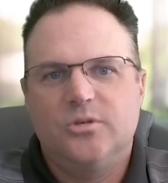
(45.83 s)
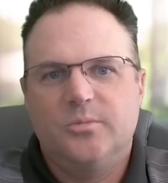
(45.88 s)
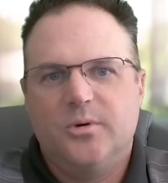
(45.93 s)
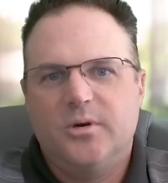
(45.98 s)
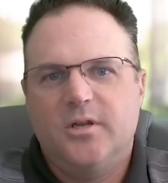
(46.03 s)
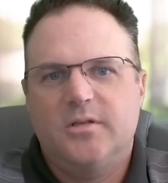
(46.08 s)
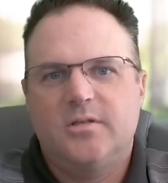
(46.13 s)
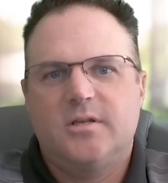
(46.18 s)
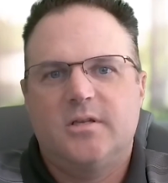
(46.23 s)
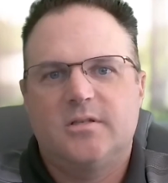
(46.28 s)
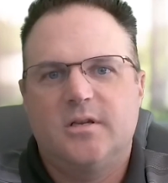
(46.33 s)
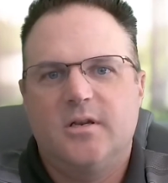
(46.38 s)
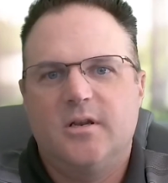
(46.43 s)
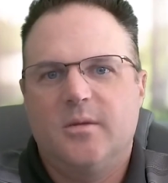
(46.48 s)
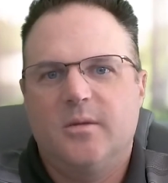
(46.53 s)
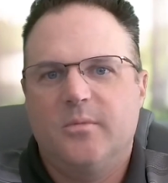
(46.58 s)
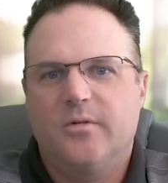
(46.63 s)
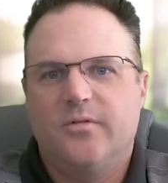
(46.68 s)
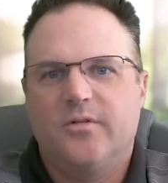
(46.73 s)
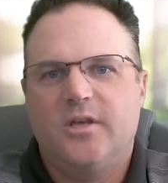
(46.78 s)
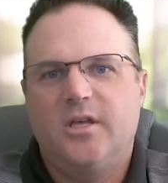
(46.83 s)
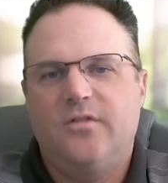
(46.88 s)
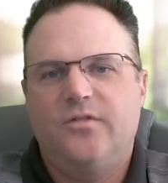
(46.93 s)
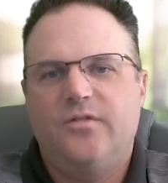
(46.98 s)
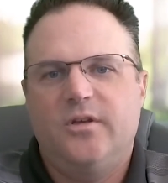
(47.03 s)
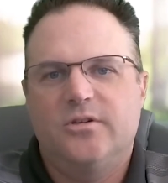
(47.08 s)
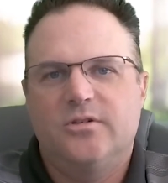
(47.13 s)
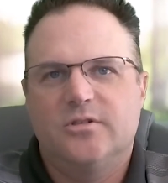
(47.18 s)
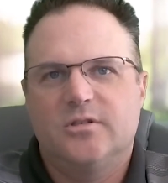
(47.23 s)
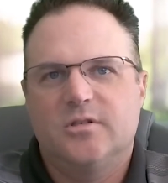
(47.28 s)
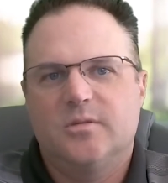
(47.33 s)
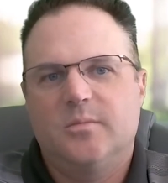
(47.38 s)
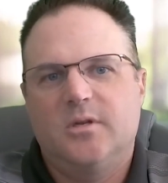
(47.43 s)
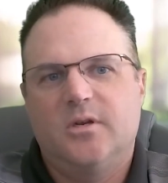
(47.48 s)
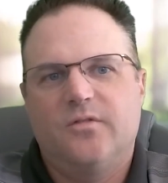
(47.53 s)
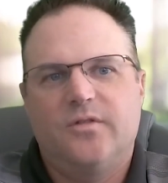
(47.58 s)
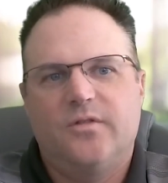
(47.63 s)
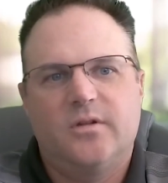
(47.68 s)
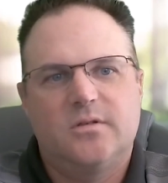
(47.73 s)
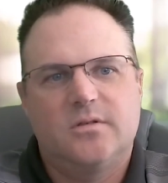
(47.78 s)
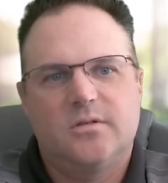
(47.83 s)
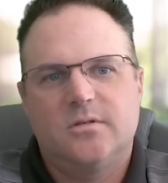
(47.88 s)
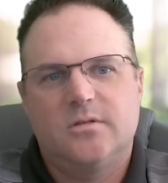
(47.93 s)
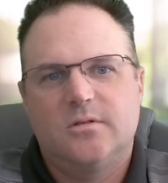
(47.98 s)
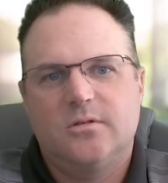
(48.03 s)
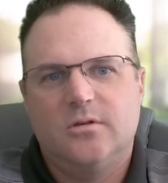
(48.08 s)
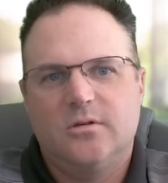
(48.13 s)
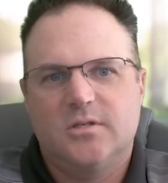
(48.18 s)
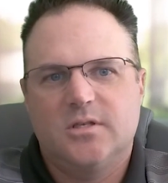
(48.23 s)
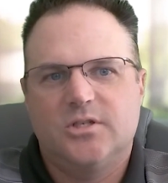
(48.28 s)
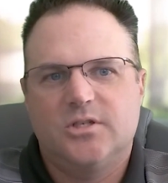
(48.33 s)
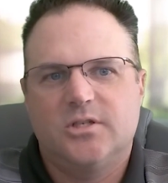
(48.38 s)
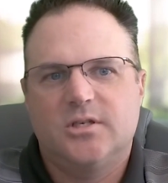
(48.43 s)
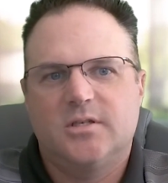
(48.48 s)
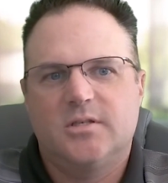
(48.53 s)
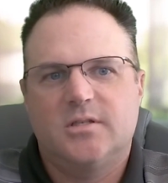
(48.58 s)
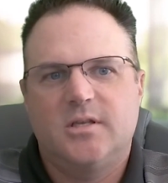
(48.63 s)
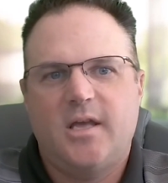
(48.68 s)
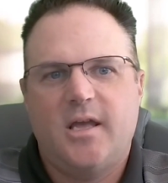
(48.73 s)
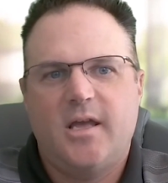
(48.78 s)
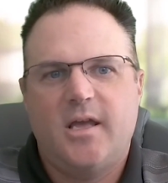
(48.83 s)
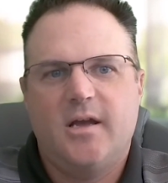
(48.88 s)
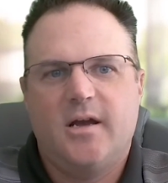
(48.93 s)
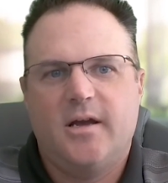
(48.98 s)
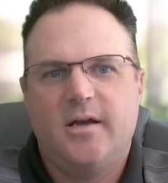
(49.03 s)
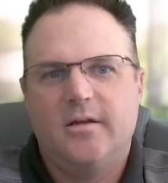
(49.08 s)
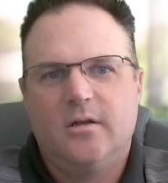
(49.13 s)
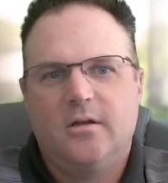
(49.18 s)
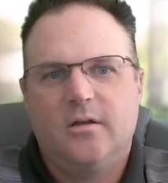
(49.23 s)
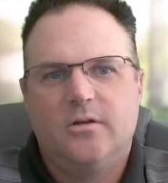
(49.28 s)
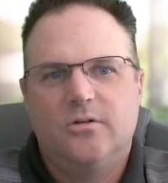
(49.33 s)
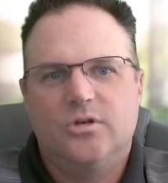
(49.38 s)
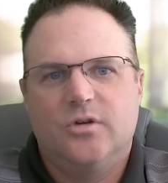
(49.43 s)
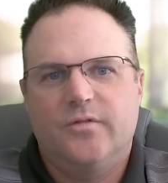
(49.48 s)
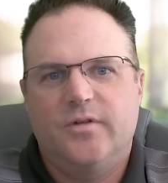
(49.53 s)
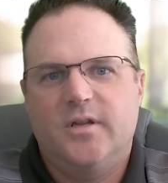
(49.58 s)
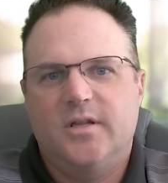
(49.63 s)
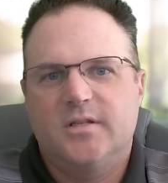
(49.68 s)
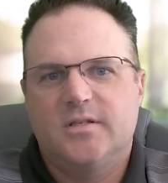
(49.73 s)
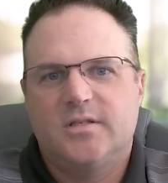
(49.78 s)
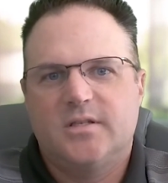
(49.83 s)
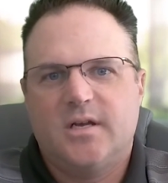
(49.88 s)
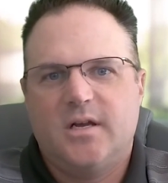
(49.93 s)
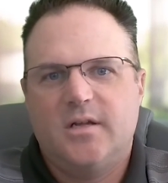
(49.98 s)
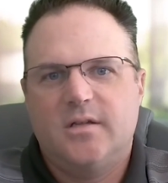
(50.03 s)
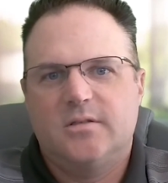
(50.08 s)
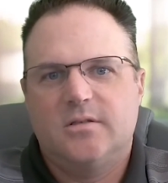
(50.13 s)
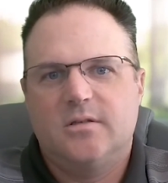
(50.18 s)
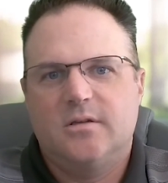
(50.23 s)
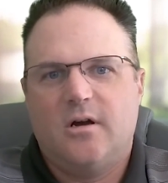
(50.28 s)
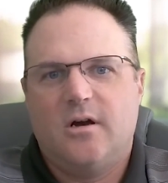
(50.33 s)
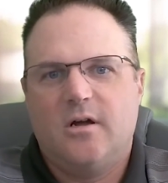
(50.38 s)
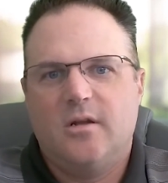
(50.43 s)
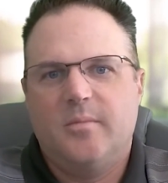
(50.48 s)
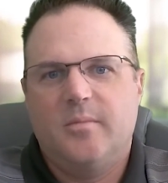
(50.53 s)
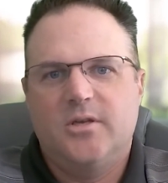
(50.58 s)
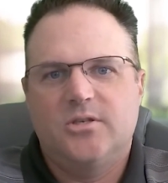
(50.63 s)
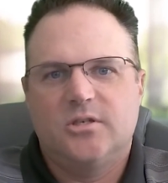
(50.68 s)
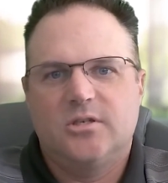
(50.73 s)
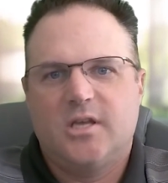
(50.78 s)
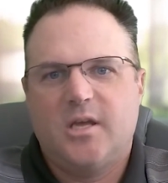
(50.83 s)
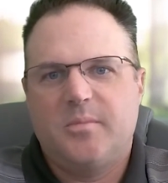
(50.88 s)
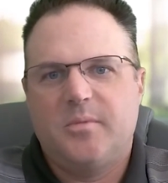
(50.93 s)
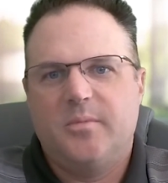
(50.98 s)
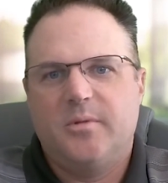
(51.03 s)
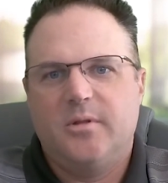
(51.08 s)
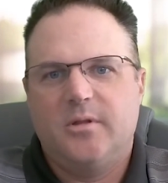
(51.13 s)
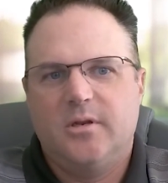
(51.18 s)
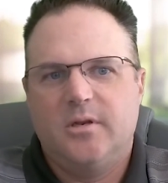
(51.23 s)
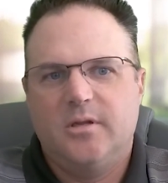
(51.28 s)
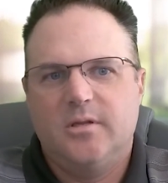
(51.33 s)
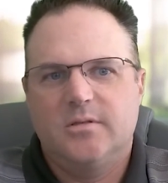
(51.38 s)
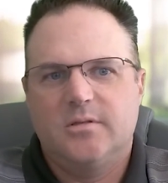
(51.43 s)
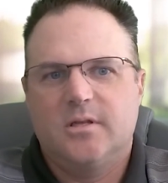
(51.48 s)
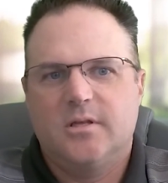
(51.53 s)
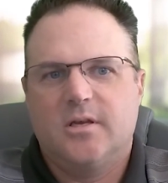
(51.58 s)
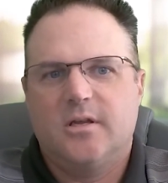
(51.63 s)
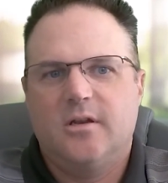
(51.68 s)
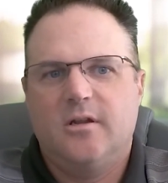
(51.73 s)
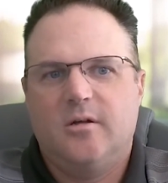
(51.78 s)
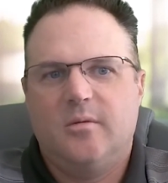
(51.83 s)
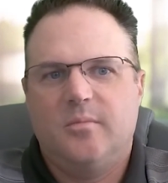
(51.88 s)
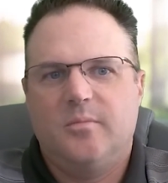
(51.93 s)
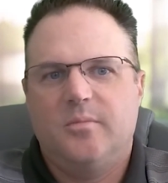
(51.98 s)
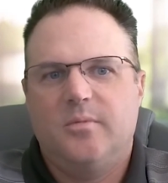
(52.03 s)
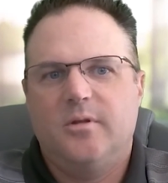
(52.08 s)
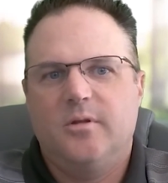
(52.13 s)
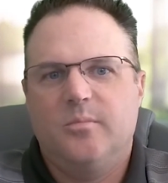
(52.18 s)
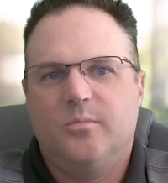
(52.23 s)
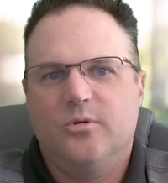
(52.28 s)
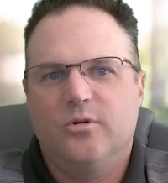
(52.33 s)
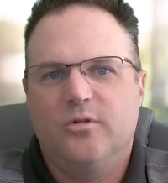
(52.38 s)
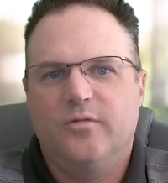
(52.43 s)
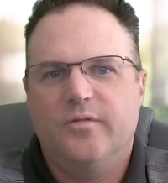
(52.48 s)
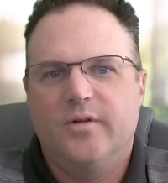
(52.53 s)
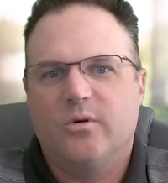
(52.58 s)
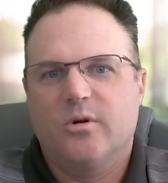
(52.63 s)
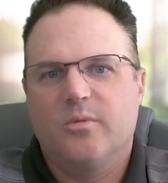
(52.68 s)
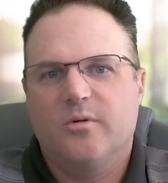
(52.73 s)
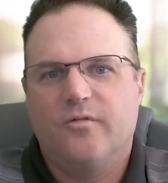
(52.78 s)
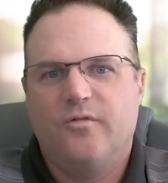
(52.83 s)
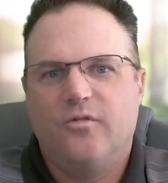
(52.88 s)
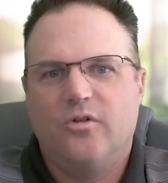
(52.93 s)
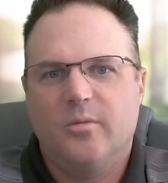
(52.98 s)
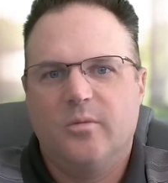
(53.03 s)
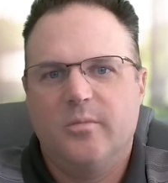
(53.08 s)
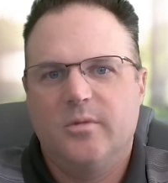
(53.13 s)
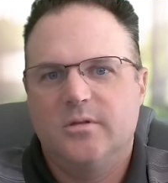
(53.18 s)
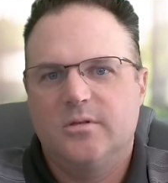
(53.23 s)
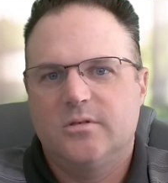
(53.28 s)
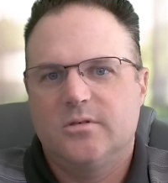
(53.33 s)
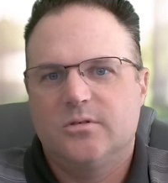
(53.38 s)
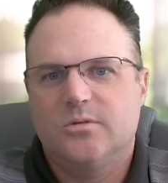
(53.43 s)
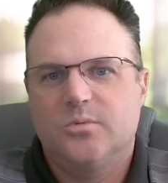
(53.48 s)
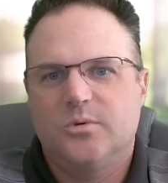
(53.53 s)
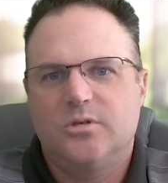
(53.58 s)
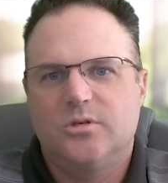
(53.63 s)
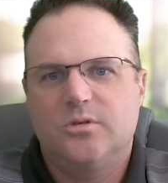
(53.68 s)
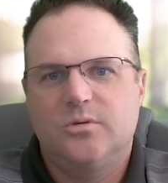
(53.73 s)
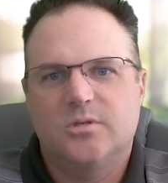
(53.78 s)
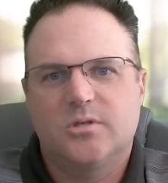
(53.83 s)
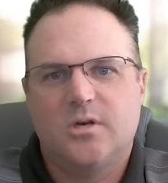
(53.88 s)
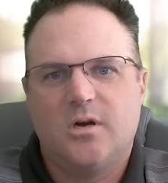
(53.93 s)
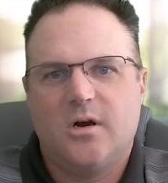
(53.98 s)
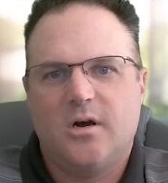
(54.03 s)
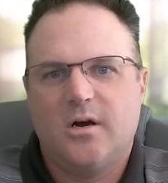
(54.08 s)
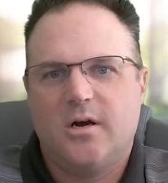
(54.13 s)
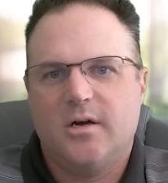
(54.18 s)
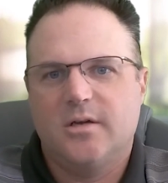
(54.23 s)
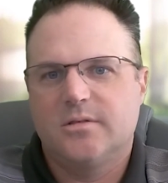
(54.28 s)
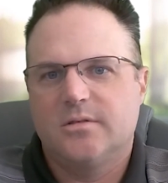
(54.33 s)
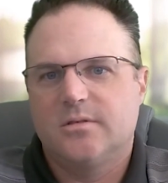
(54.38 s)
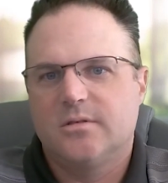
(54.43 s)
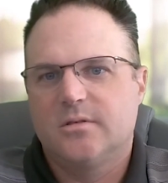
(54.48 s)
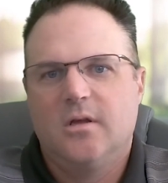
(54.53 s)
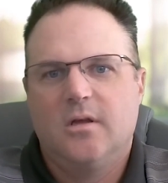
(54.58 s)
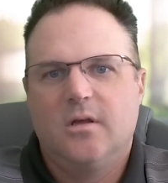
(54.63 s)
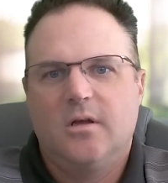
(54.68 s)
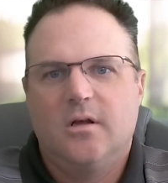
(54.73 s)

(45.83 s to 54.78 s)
Mist has a number of key features and benefits, such as the AI-driven insights and automation capabilities that can help improve network performance, reduce costs.